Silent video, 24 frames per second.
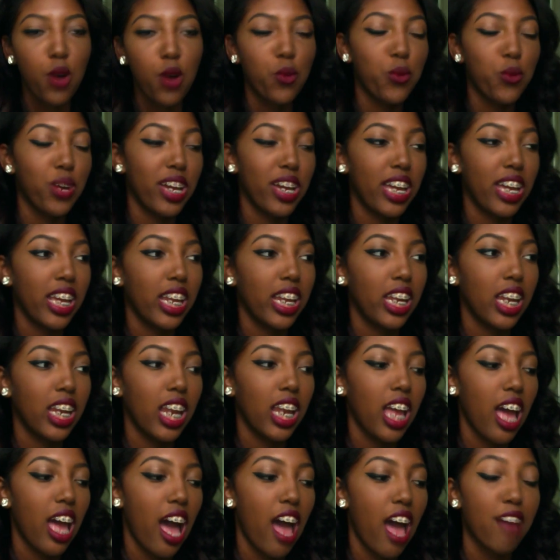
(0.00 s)
when
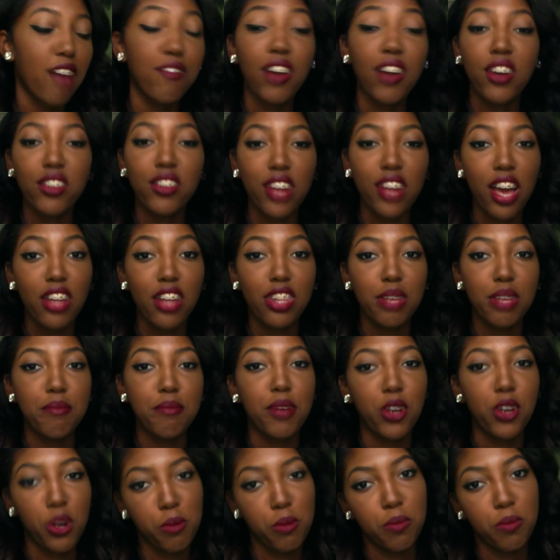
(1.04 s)
I found out that
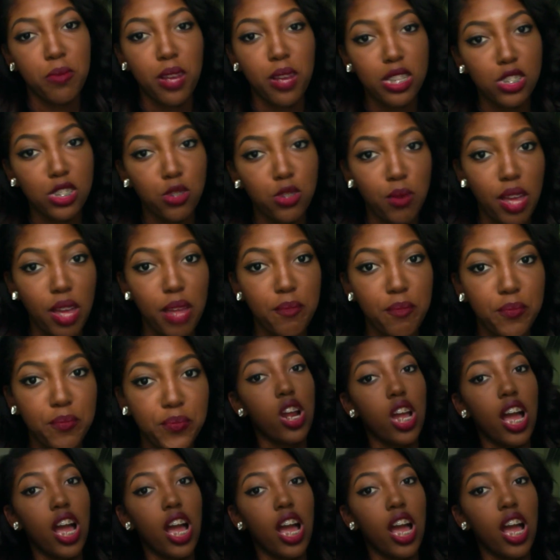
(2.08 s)
my grandma passed away?